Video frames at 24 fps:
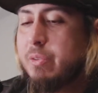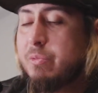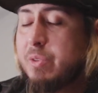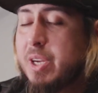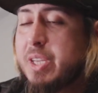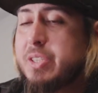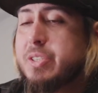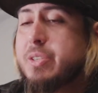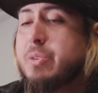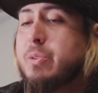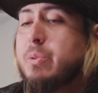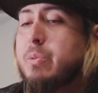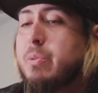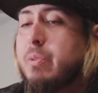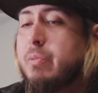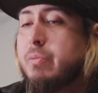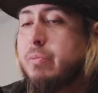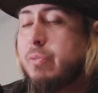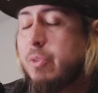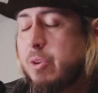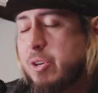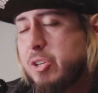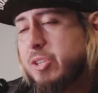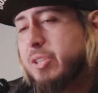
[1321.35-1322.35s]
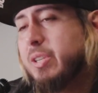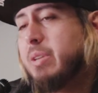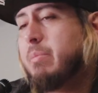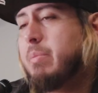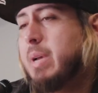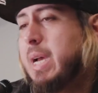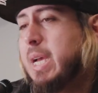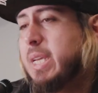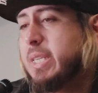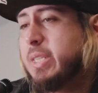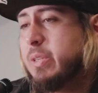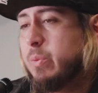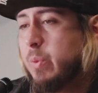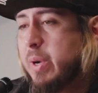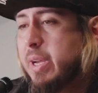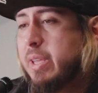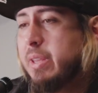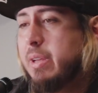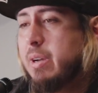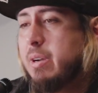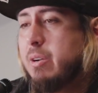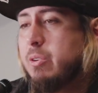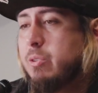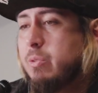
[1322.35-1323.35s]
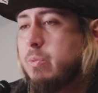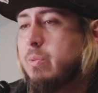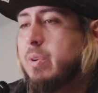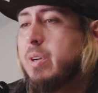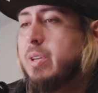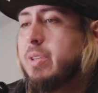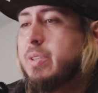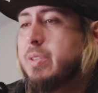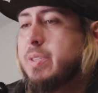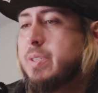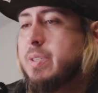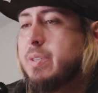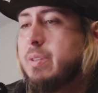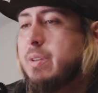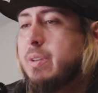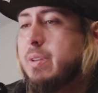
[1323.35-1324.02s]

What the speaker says: a wrestler who unfortunately passed away there, who was